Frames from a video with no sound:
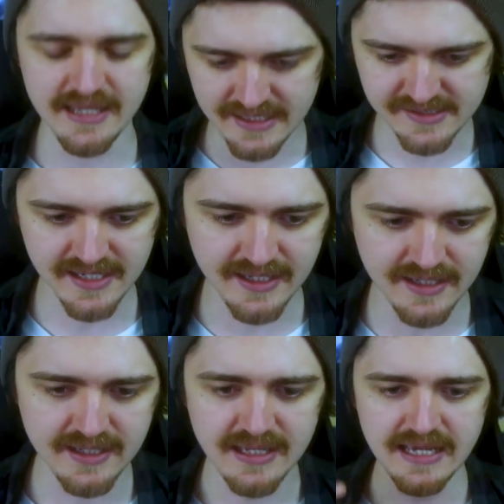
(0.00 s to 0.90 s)
He is
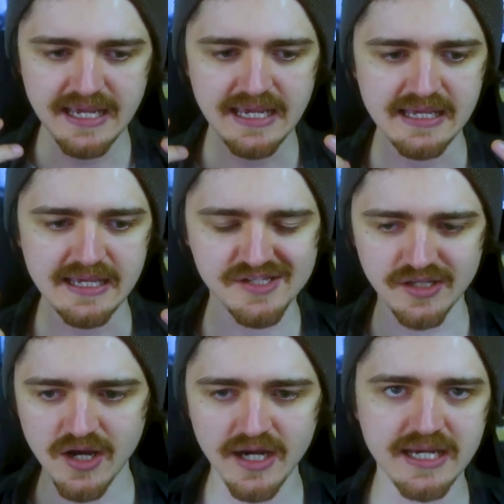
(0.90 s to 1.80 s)
here. He
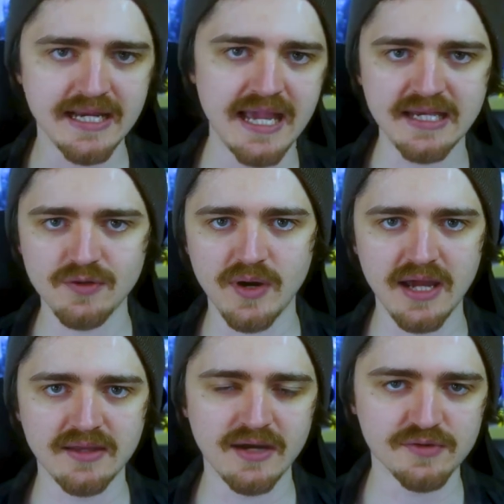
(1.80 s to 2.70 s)
isn't hiding
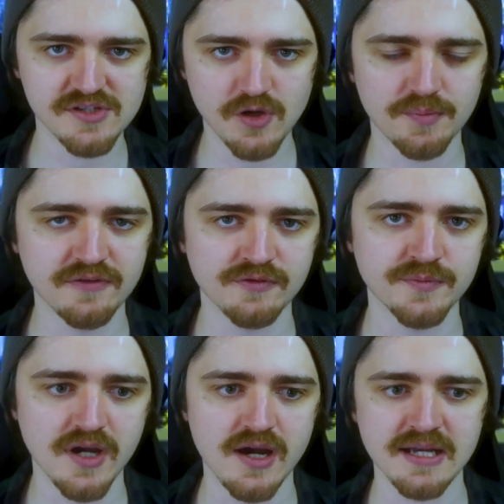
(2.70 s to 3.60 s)
anywhere that would stop him
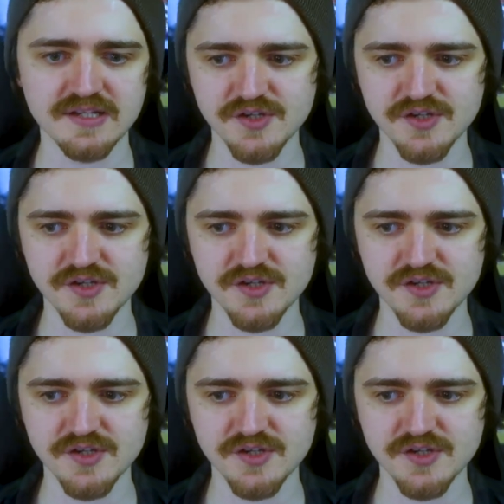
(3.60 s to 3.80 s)
from dying.